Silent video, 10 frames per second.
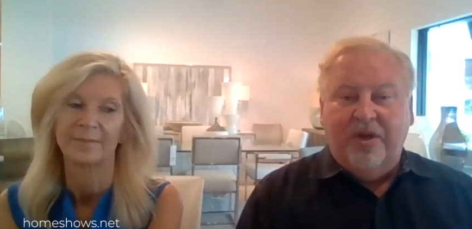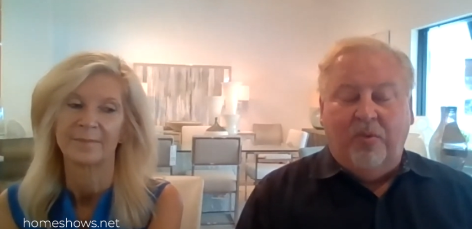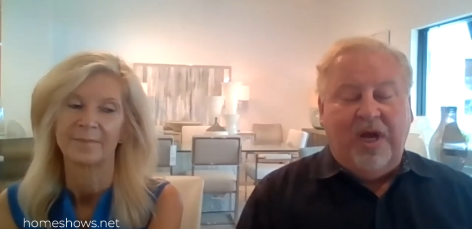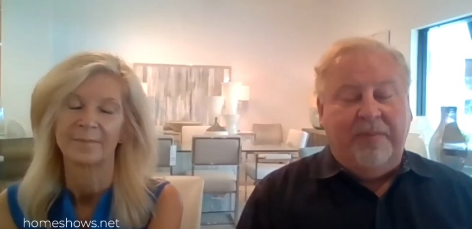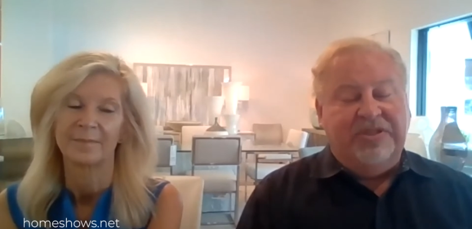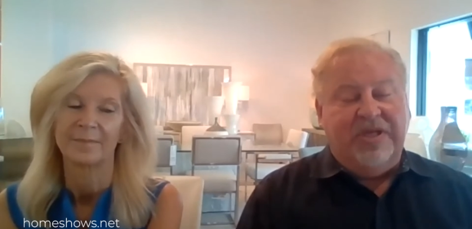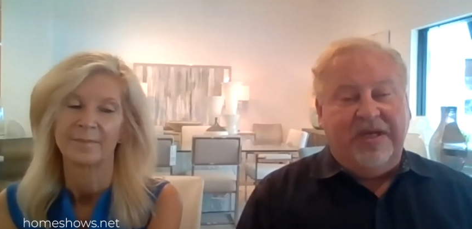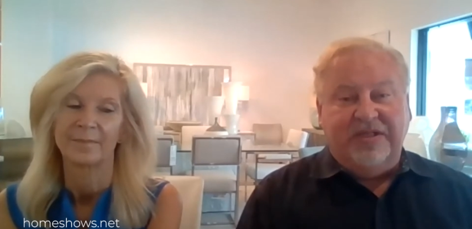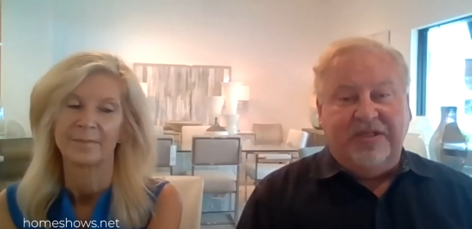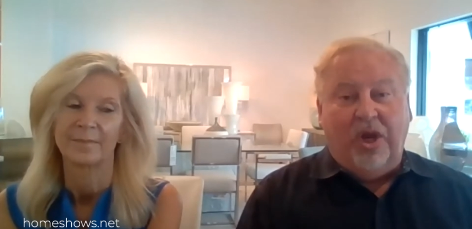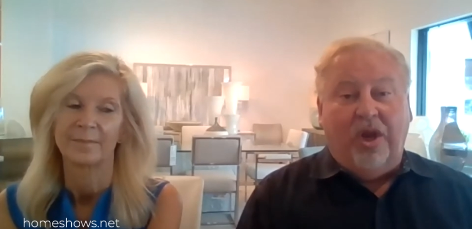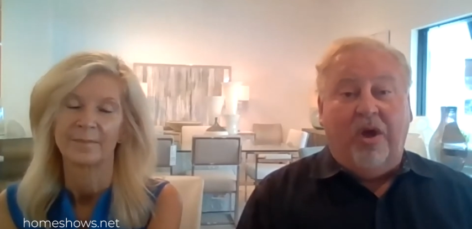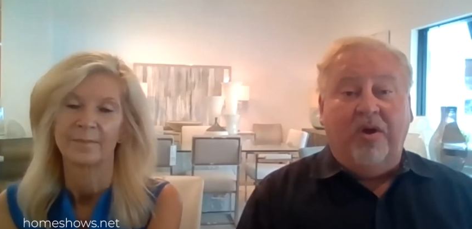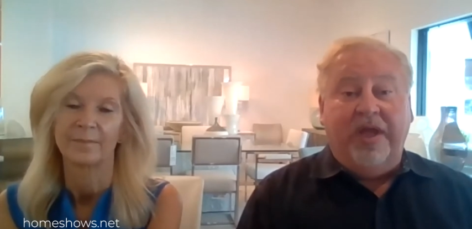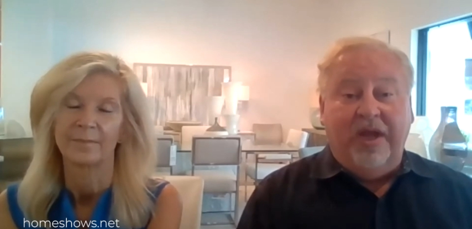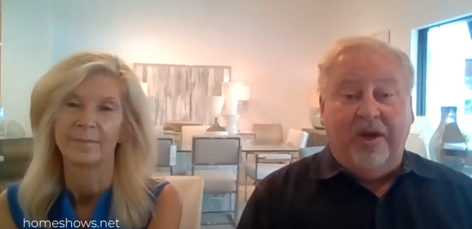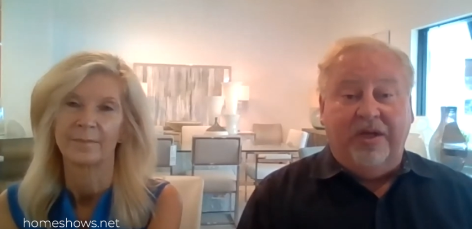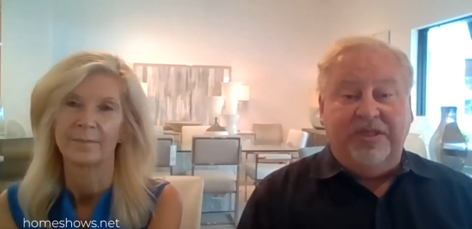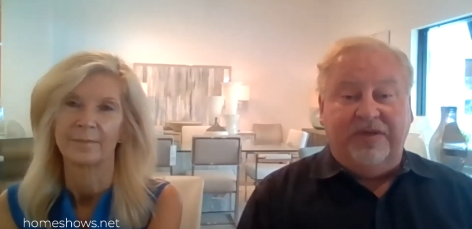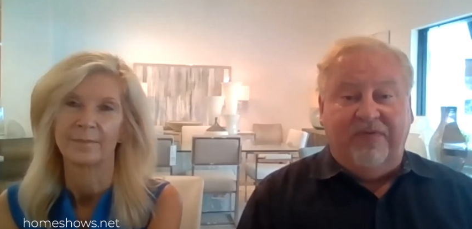Speaker 1: Robin Stuckey has a long
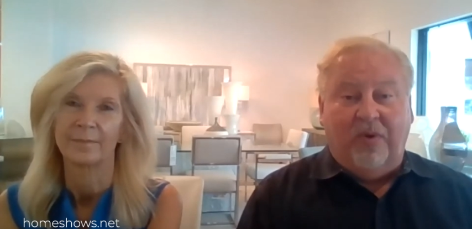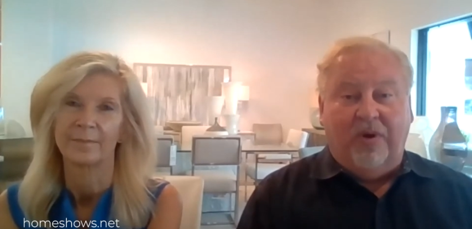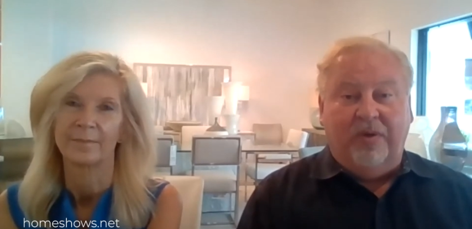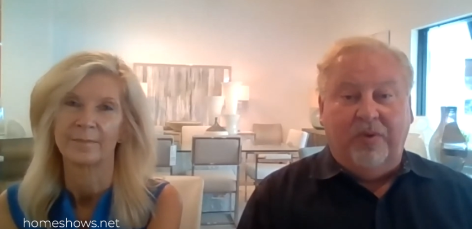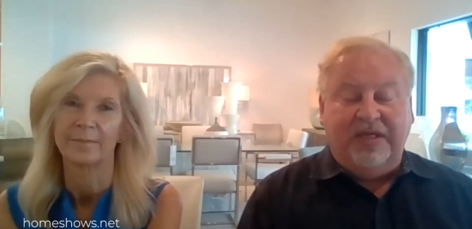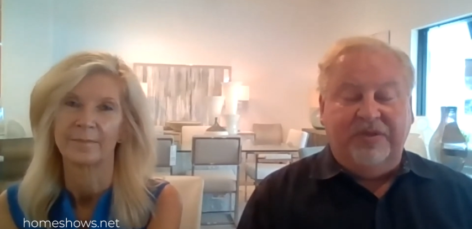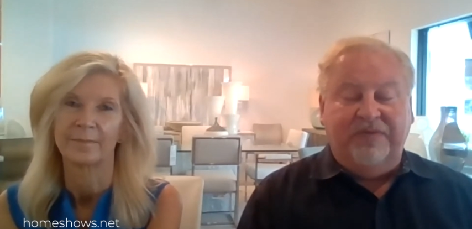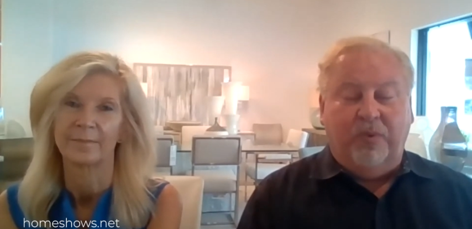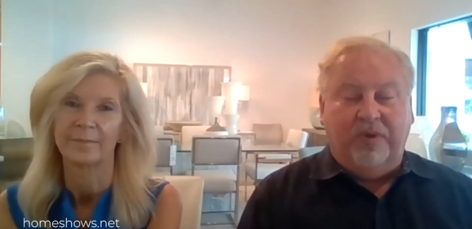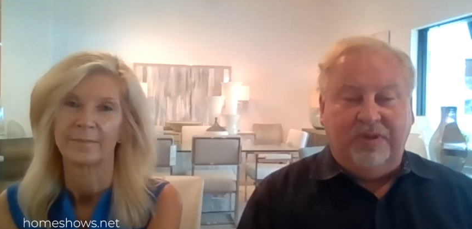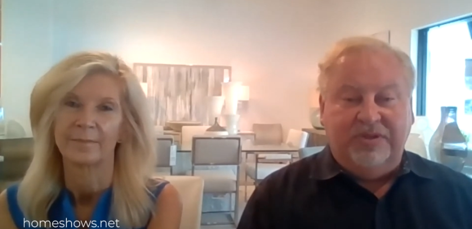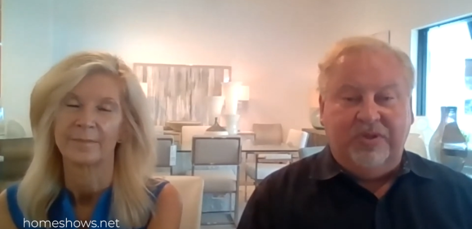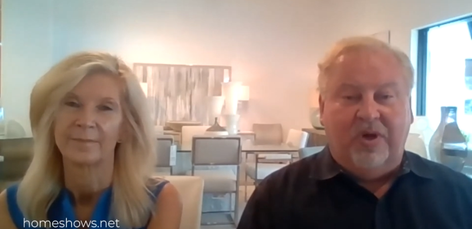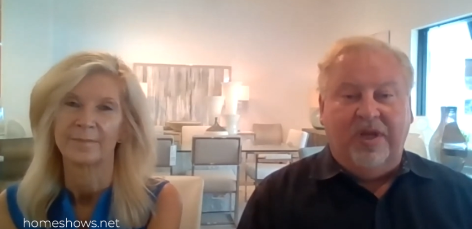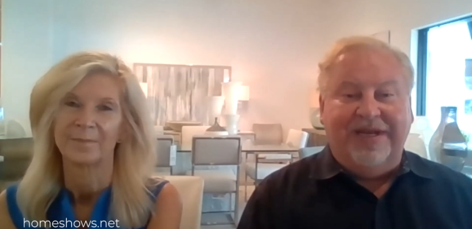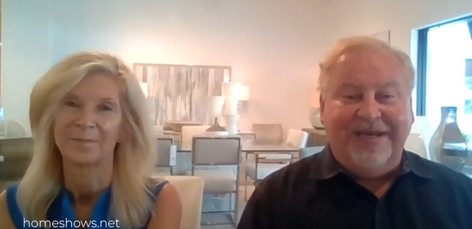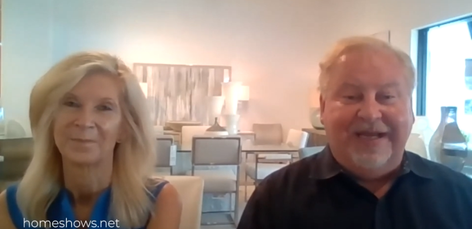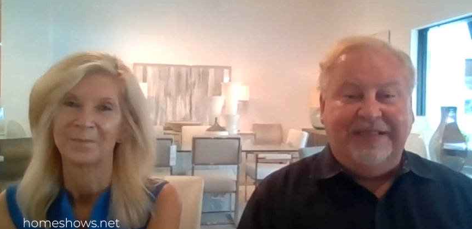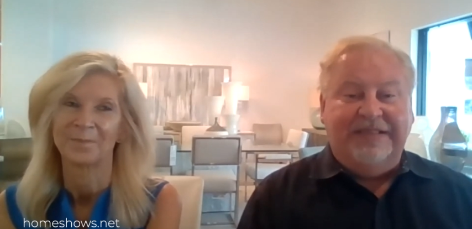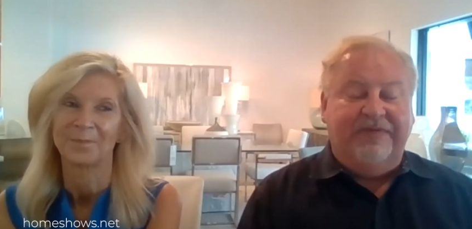heritage in Florida. We actually started in
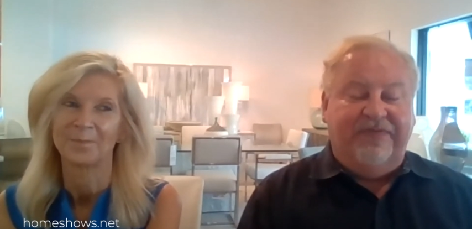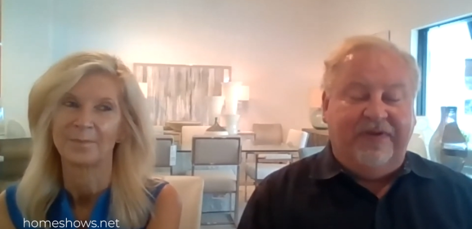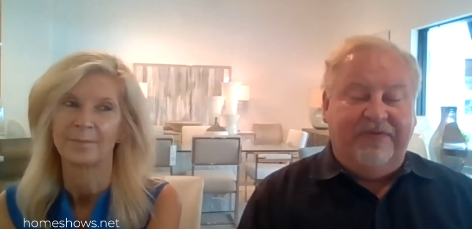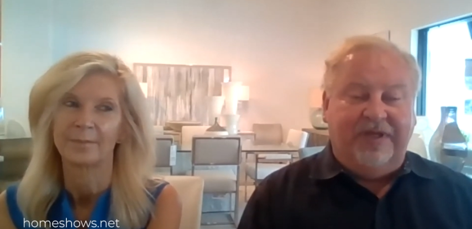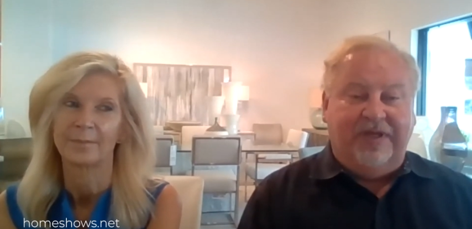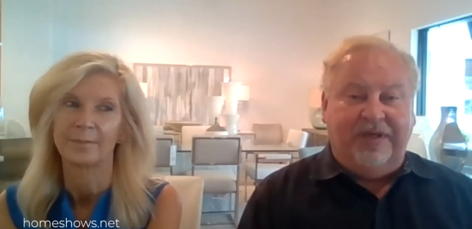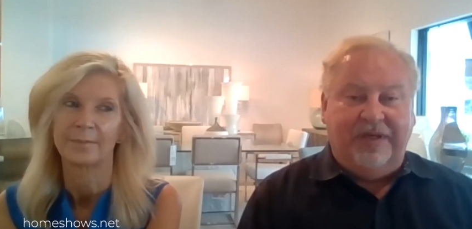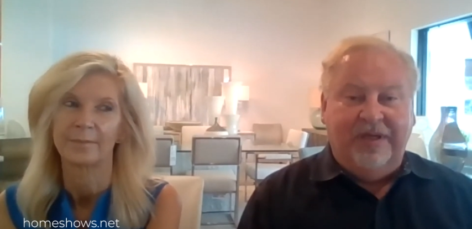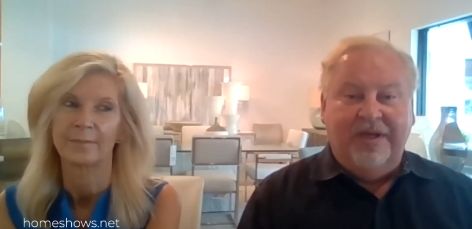1915.